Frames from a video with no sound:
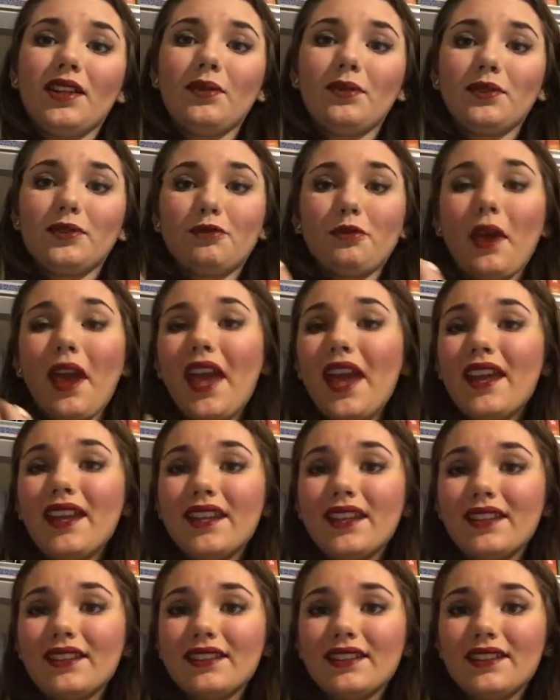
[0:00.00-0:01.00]
was
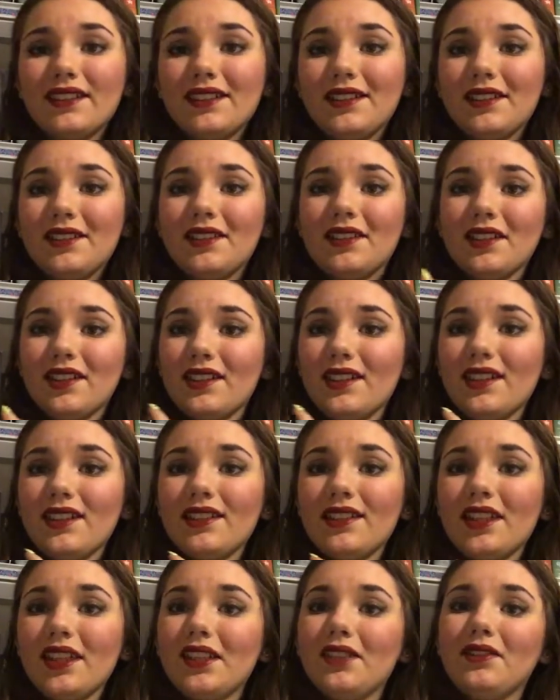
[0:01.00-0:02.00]
panicked, and he
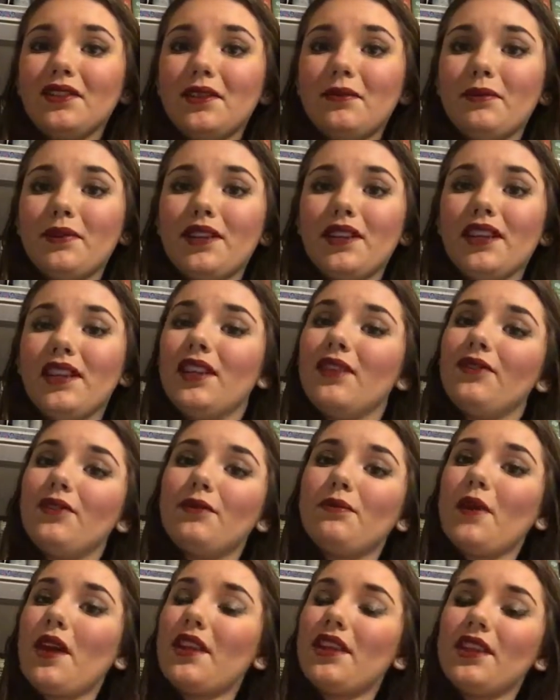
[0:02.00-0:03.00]
did kill him, and
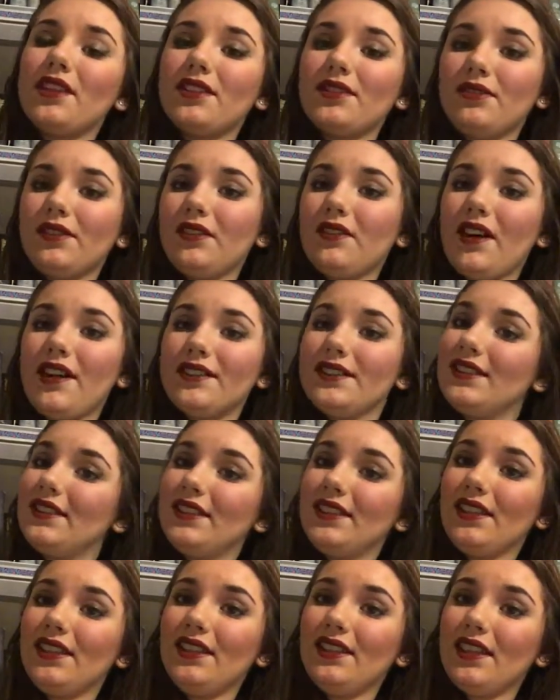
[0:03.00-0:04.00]
even Medius realized in
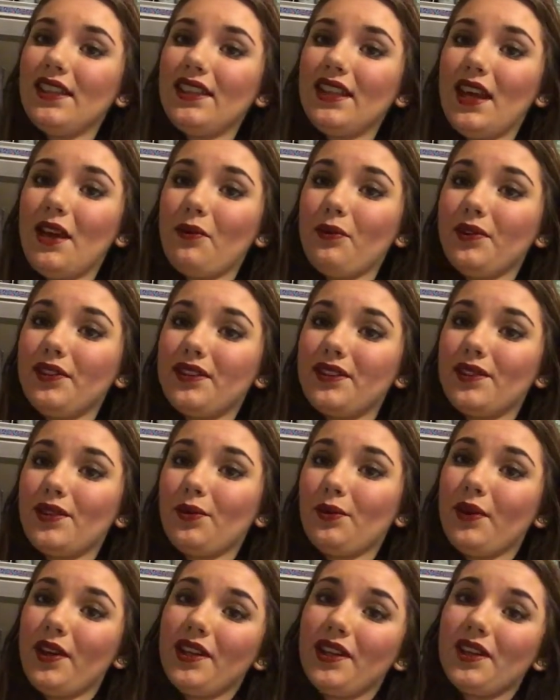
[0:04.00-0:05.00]
the end that that was the
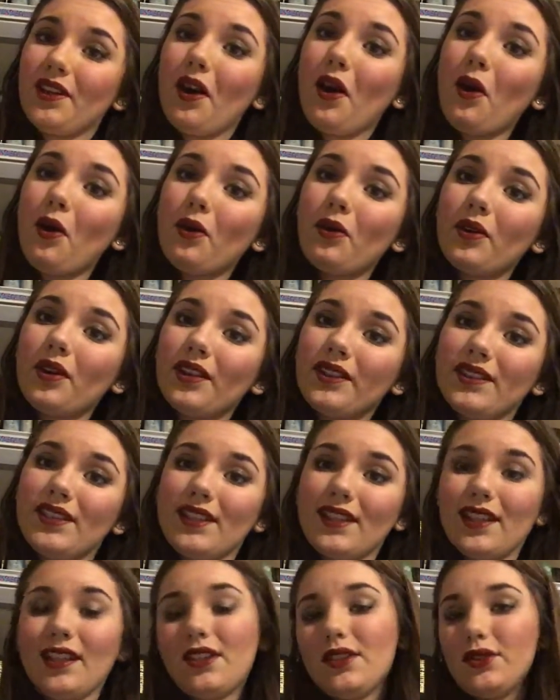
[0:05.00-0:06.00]
way to go, because
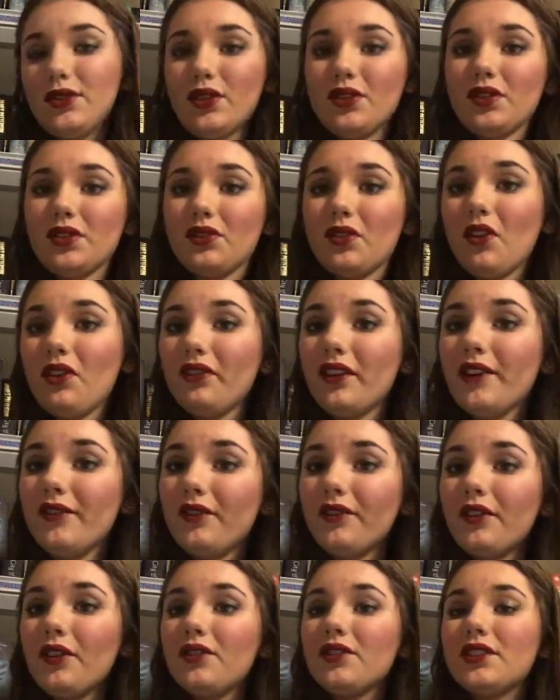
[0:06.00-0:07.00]
they can't start this whole
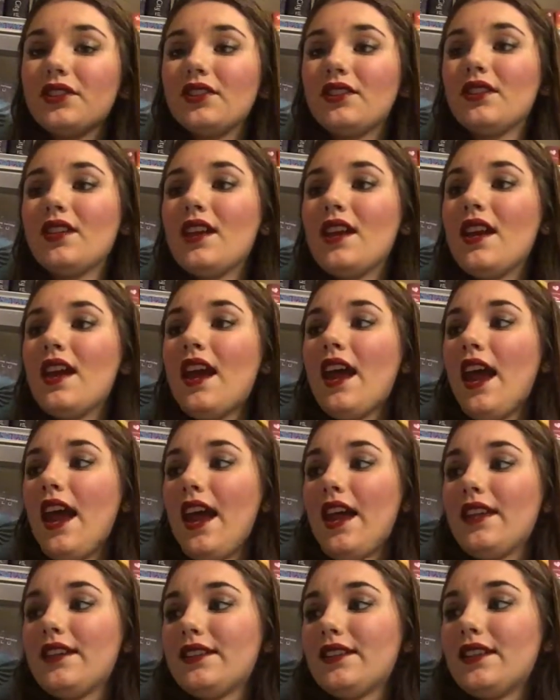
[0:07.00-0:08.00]
revolution,
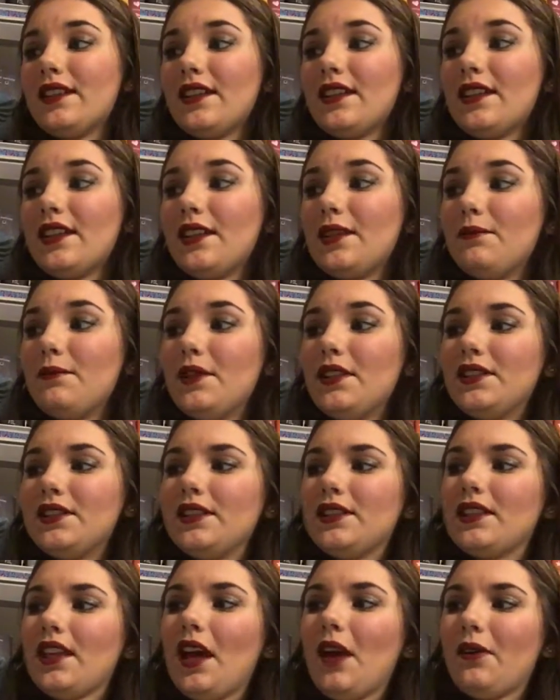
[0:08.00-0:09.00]
and he
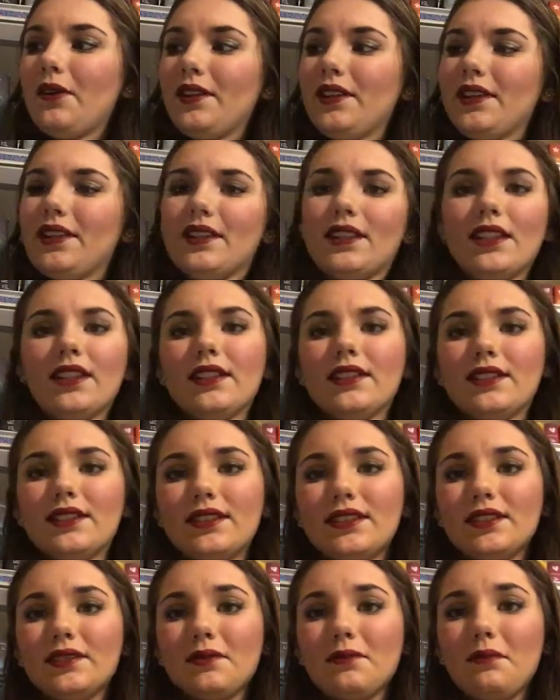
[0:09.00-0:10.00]
mentioned how he had
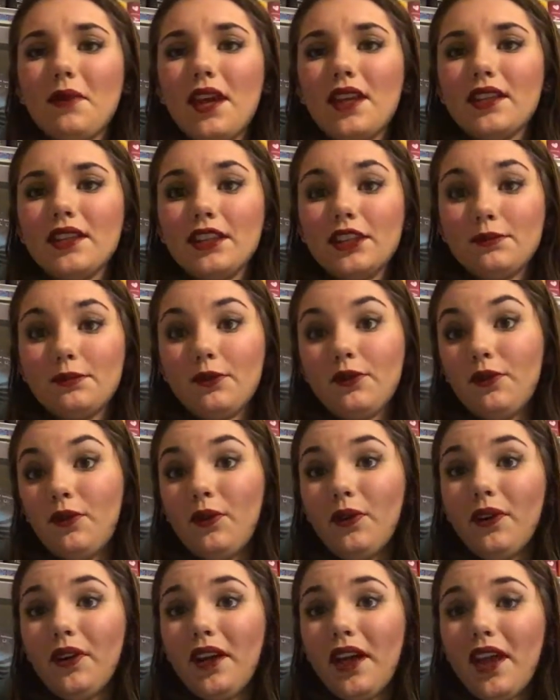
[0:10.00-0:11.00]
kissed Medius
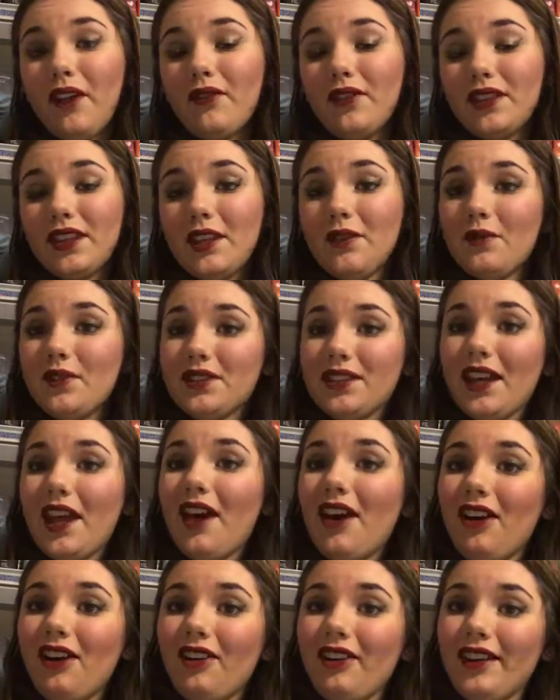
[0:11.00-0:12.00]
before everything went to
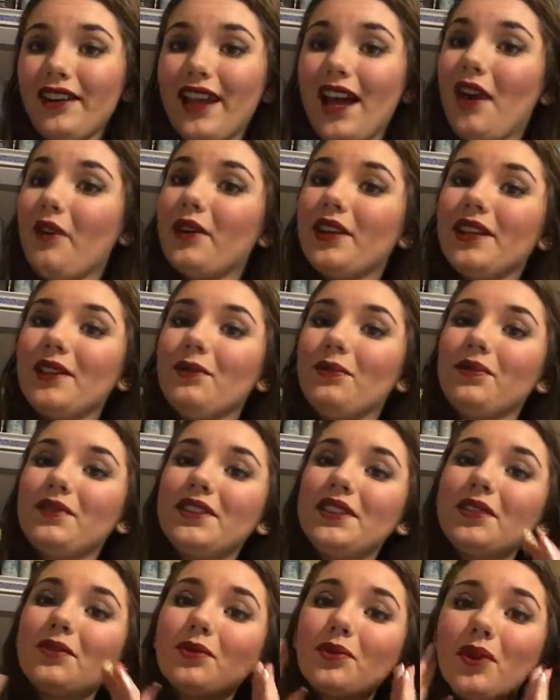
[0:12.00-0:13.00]
hell, and how he
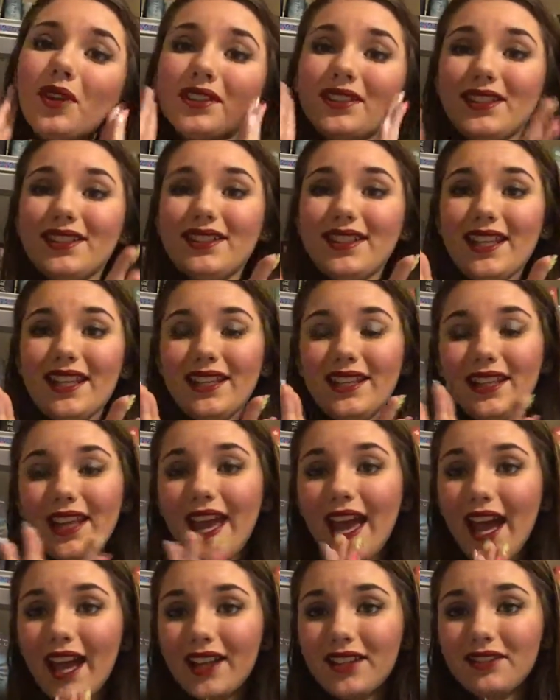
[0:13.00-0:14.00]
did want to say he
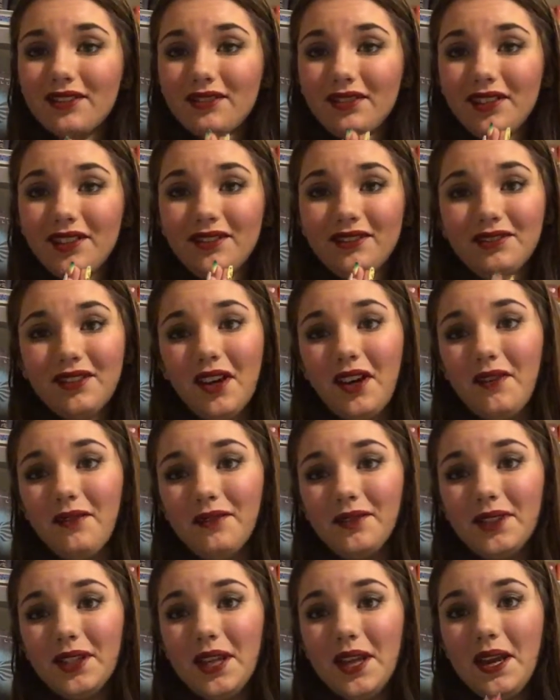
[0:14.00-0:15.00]
actually
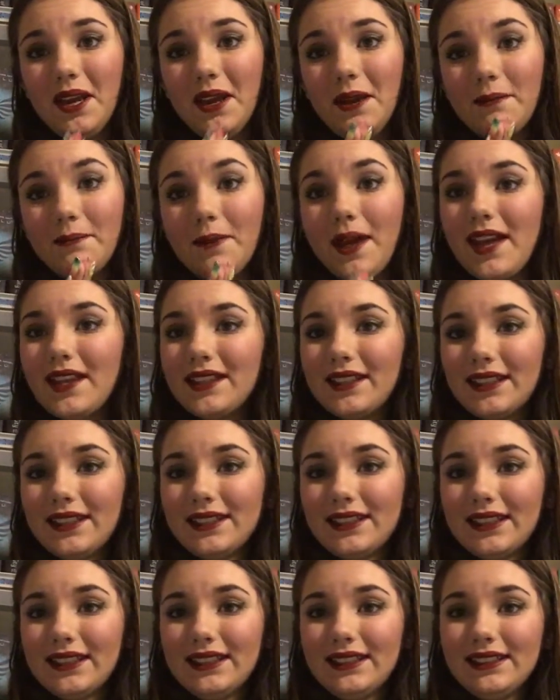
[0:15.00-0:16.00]
loved
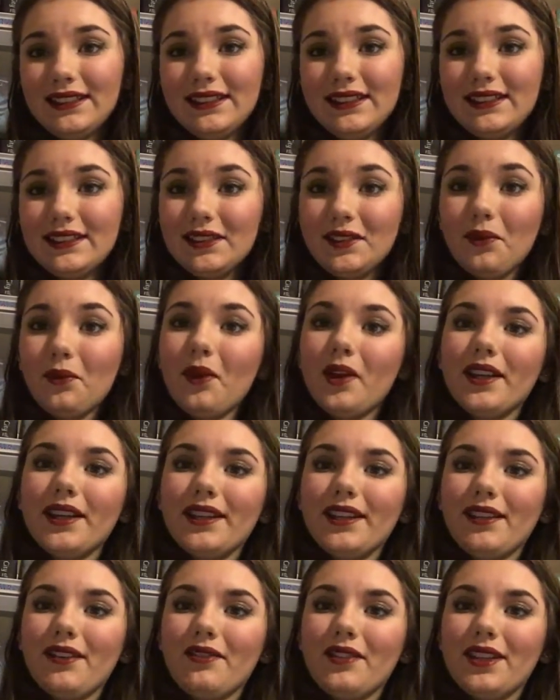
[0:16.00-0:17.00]
Medius, and he didn't want
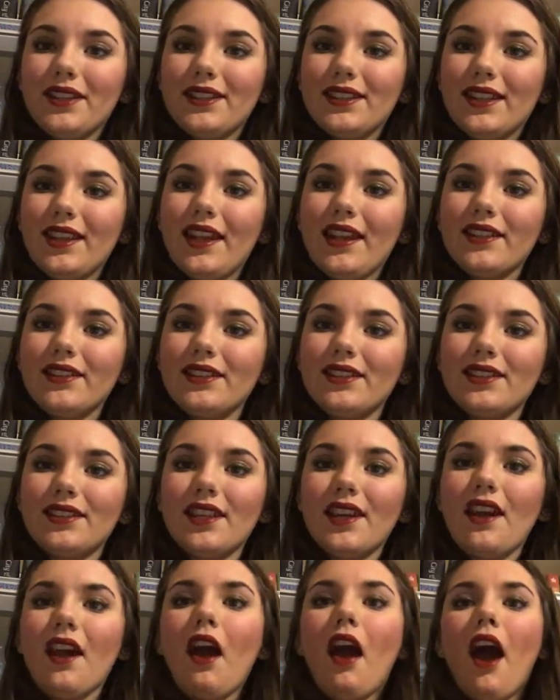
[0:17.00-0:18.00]
any of this, and
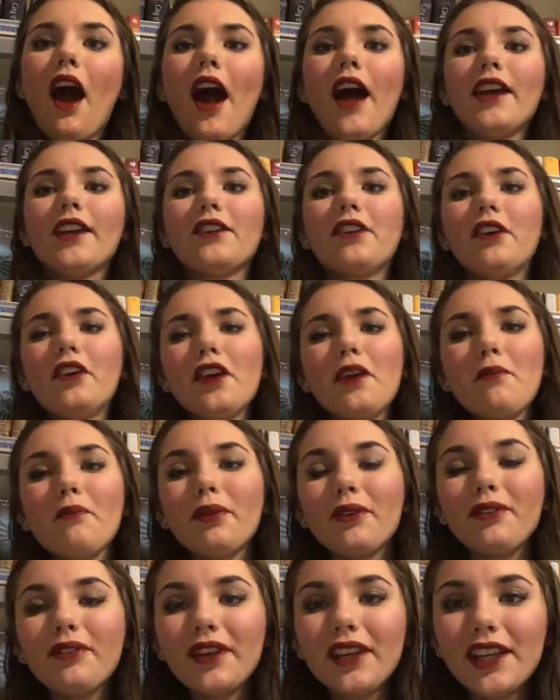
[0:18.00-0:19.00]
I couldn't
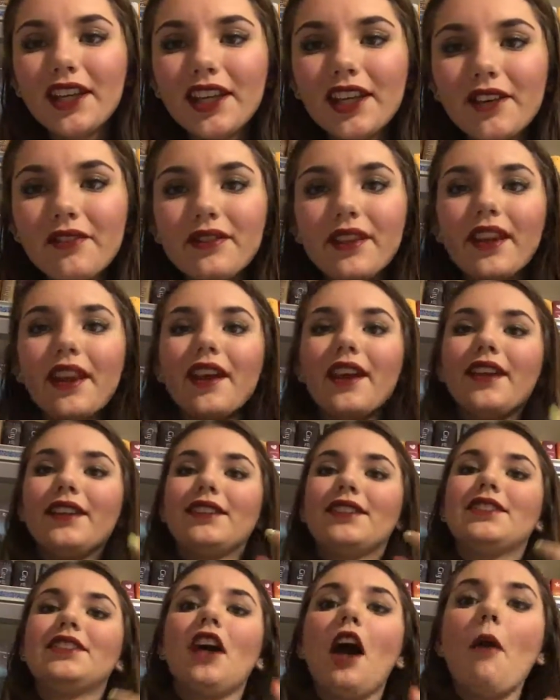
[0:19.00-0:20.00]
believe that I
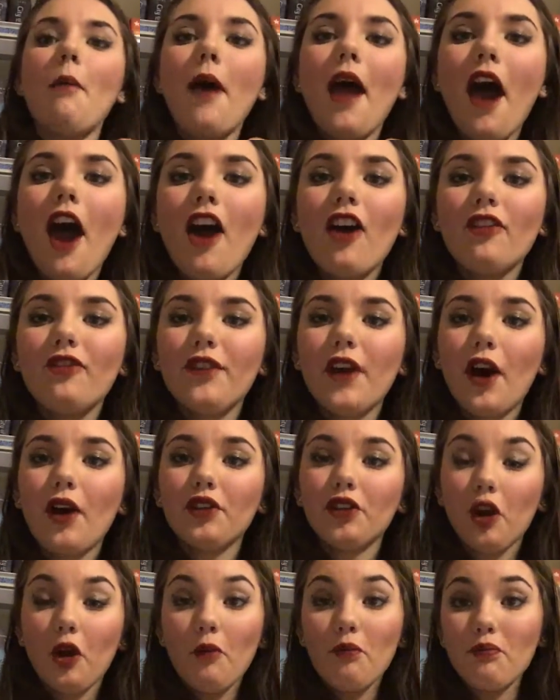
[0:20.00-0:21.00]
had somehow
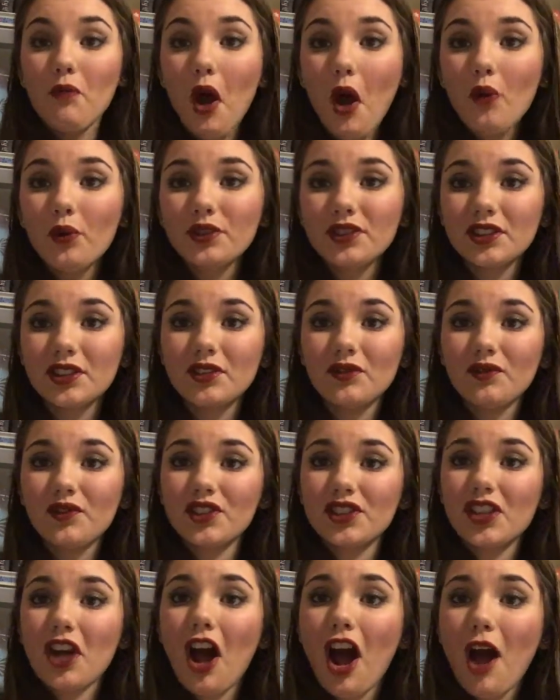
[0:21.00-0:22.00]
felt emotion
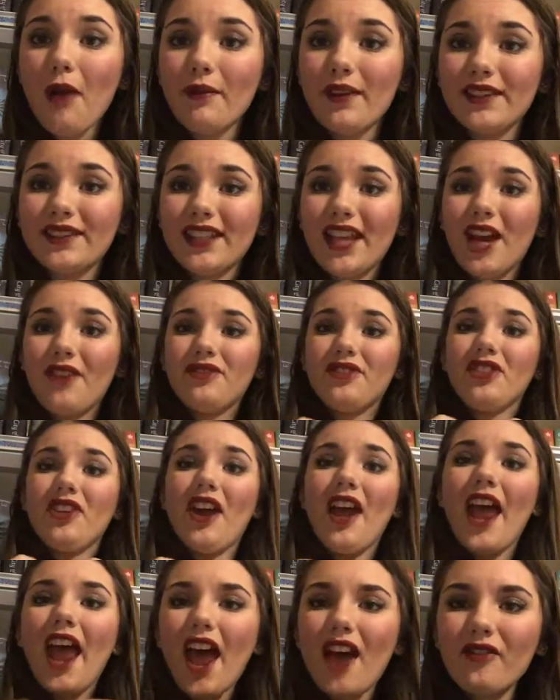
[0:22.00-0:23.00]
for Thomas
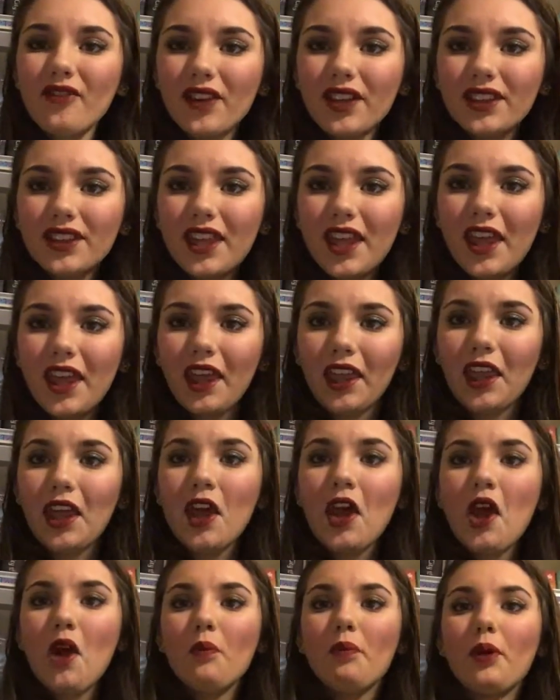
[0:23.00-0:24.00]
after everything,
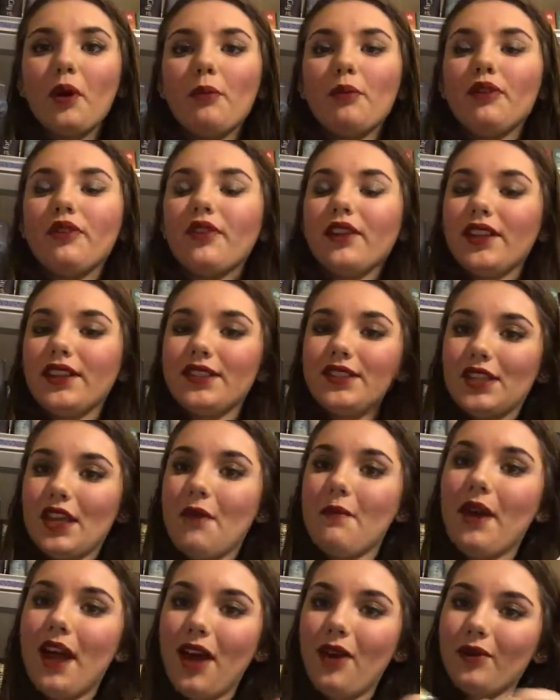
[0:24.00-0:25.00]
but Marie
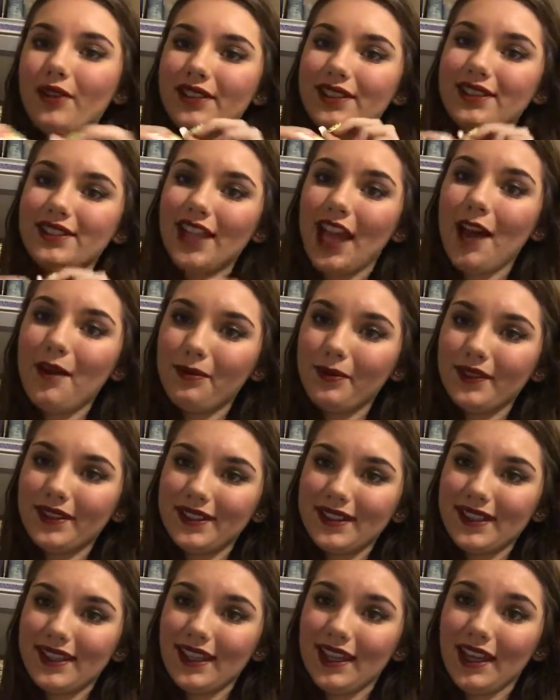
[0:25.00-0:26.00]
somehow
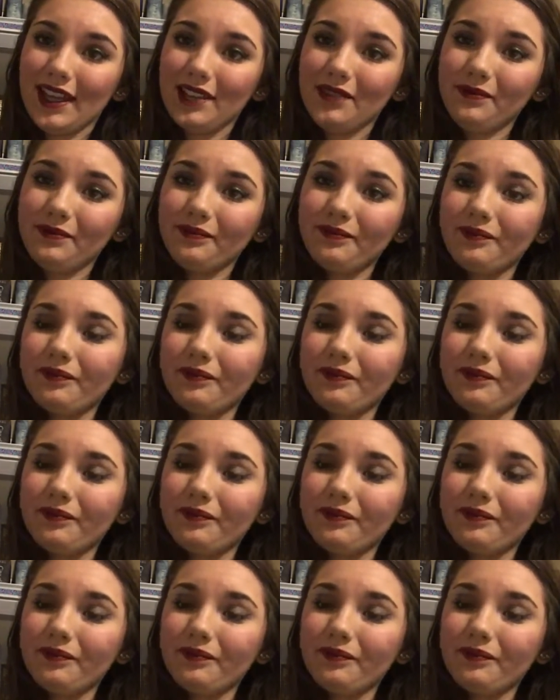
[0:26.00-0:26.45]
established that.